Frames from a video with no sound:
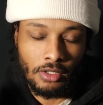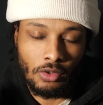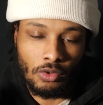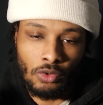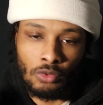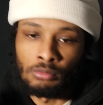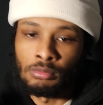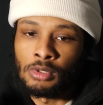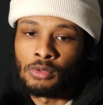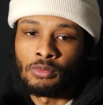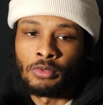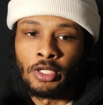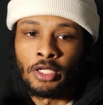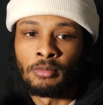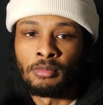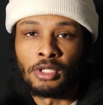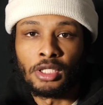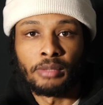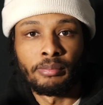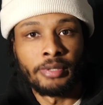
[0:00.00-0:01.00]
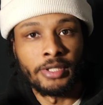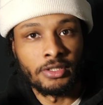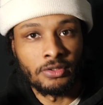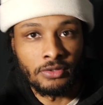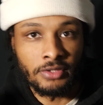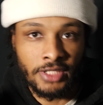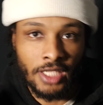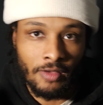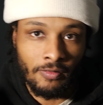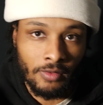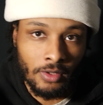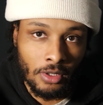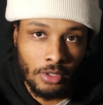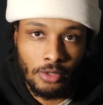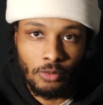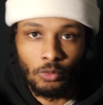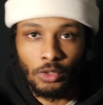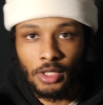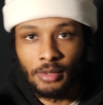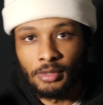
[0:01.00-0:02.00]
oh, but what about the Pixel 7?
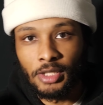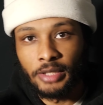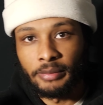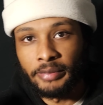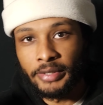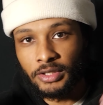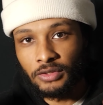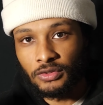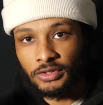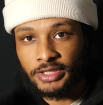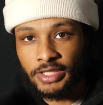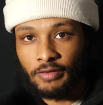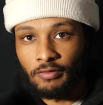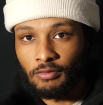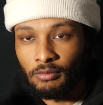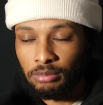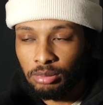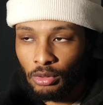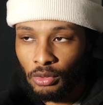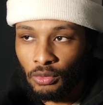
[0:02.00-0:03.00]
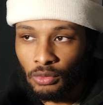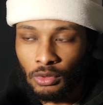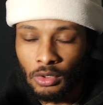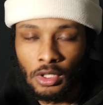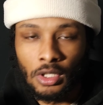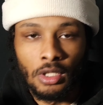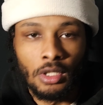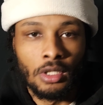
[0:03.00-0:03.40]
What about the Pixel 7 Pro?